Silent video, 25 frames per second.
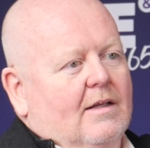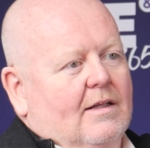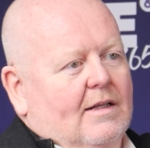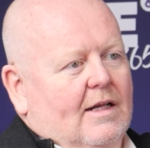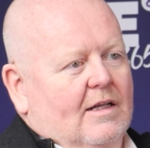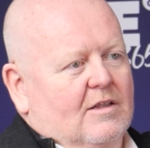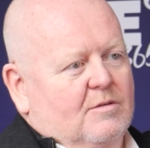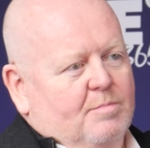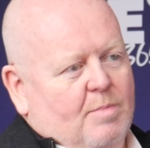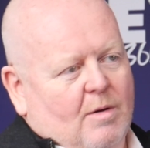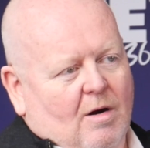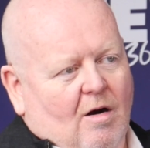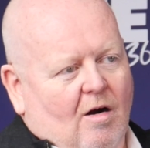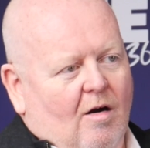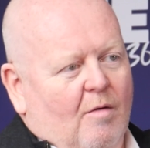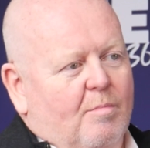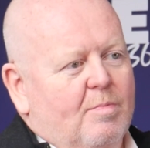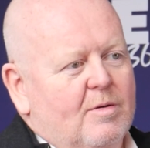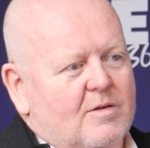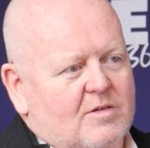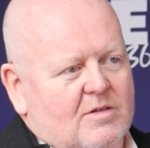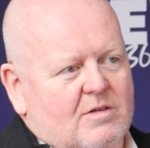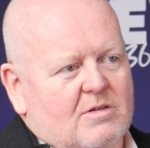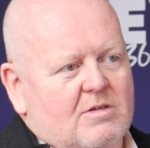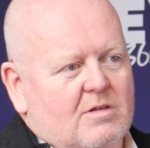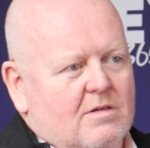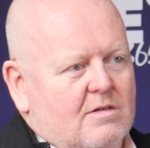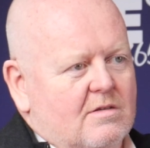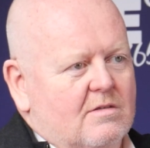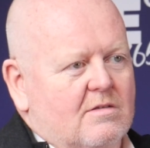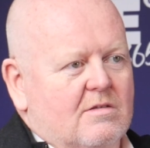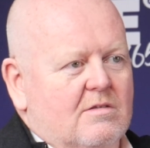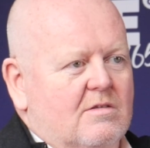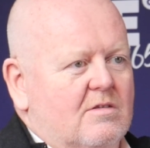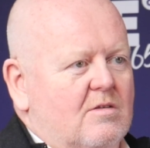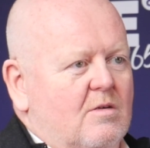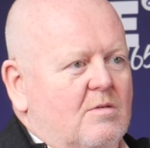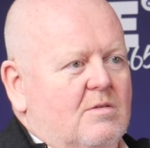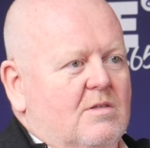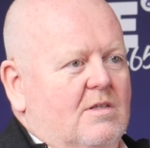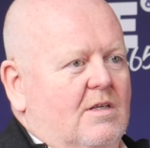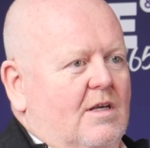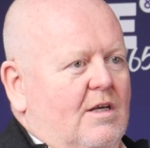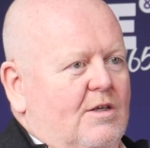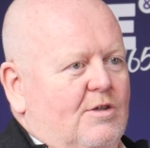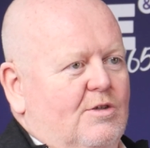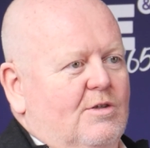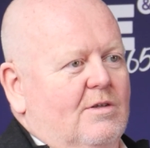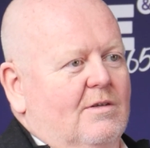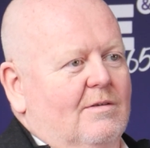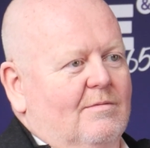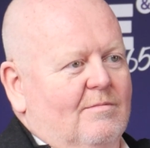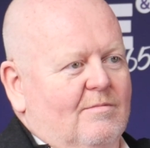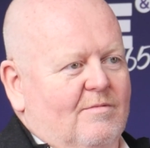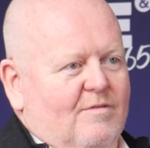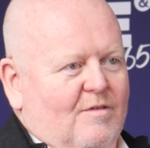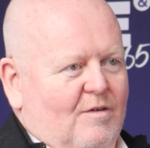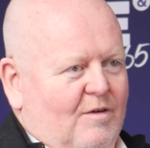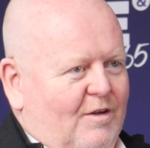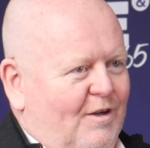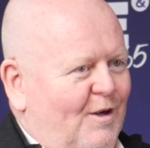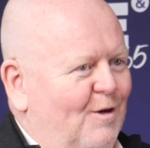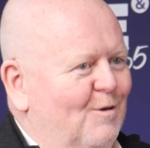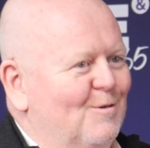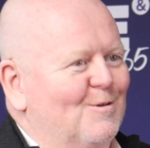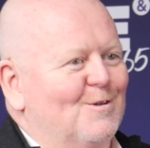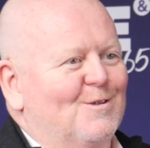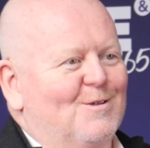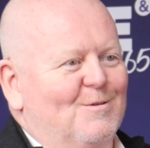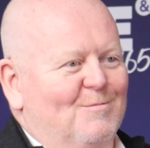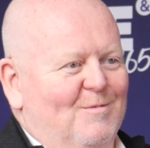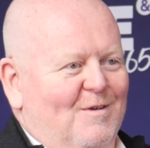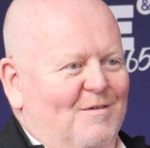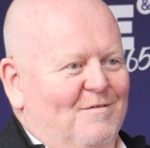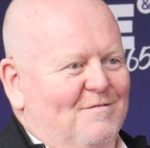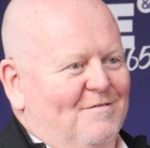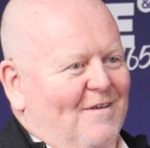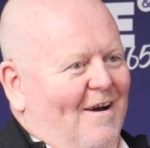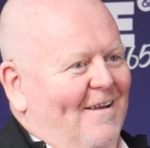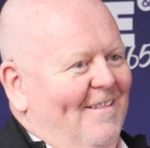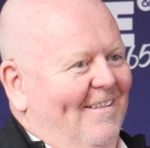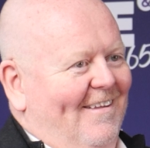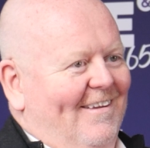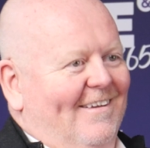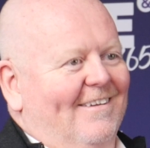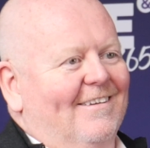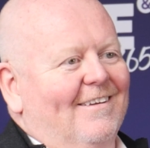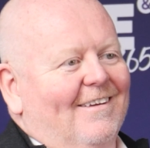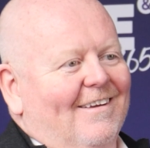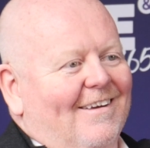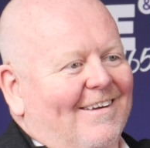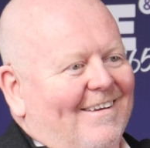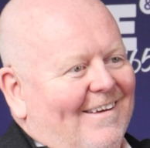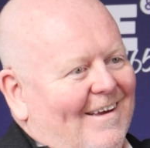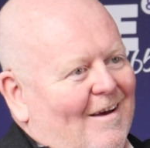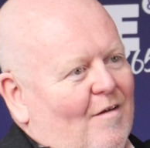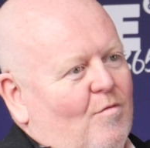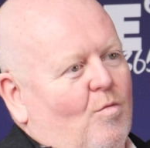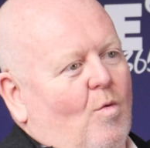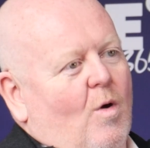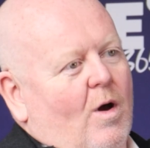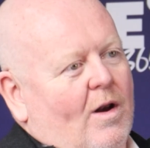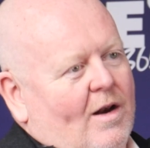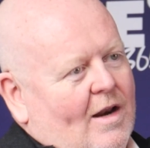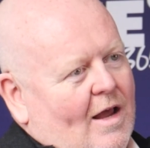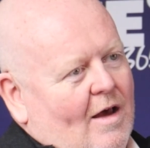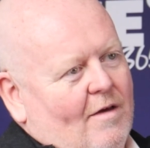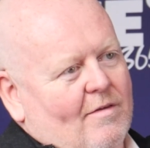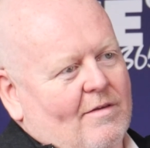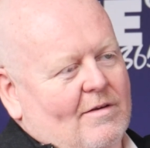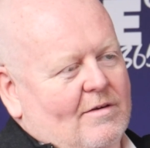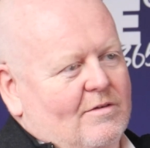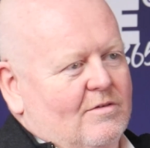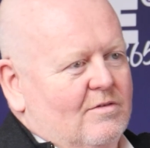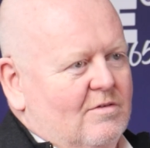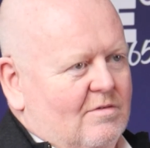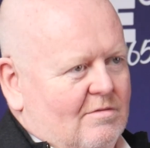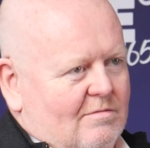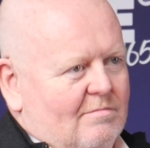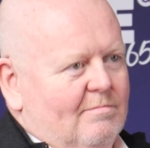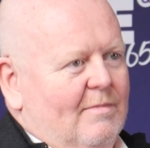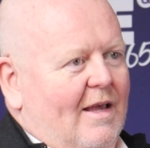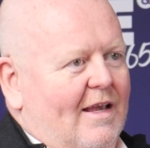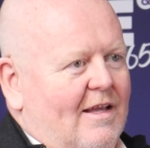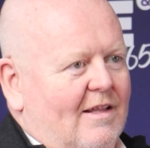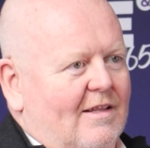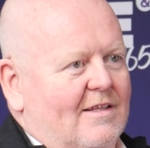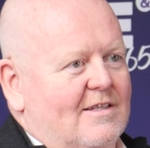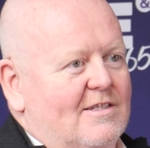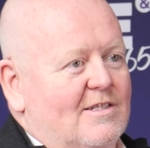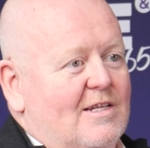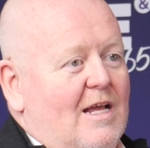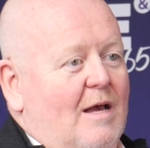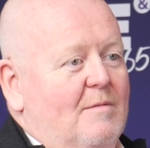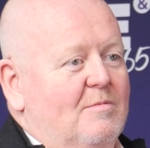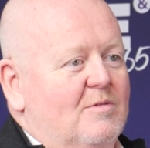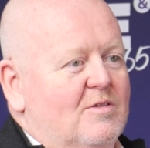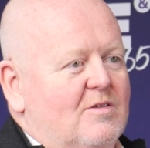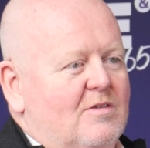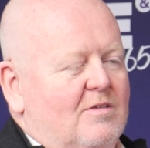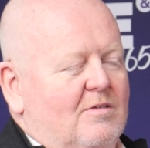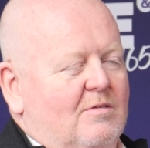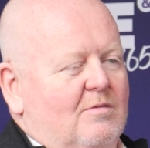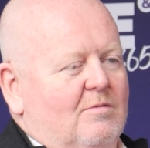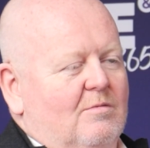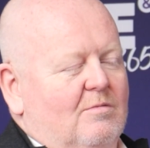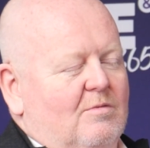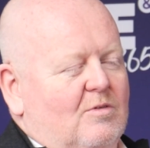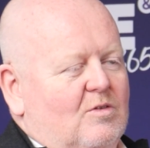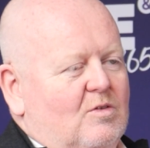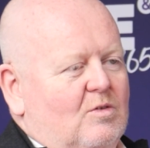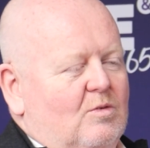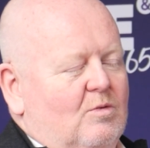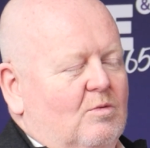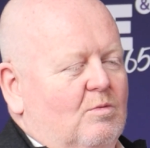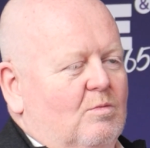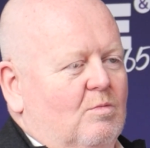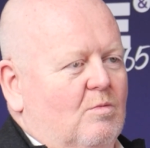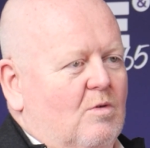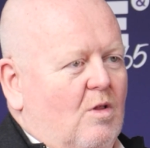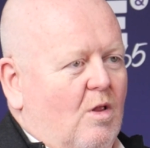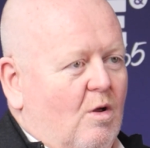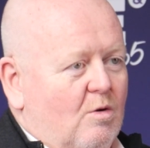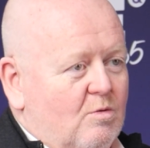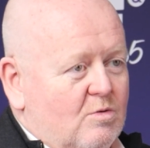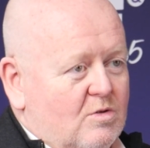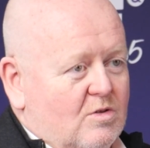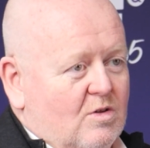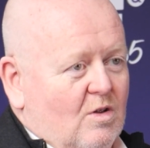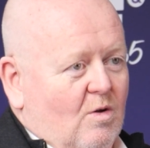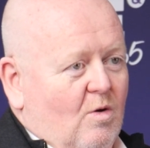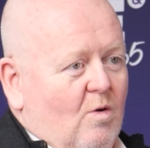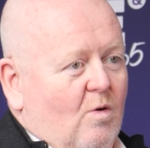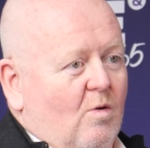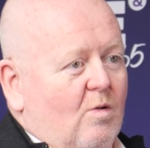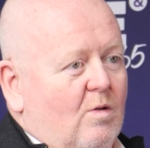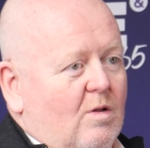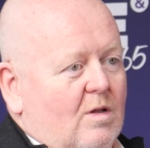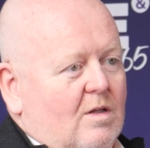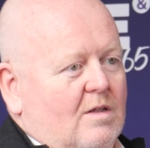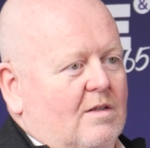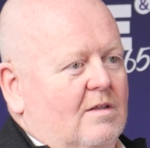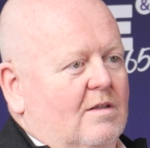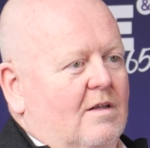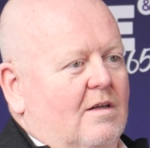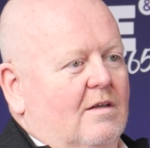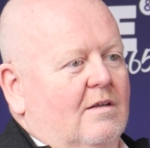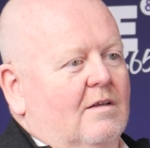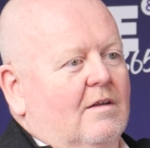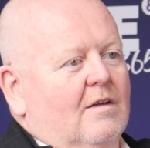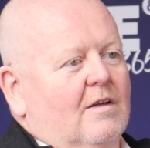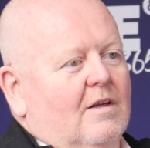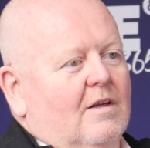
That's been our position as an association for years, and we finally have one now that is making the steps to close the hole in the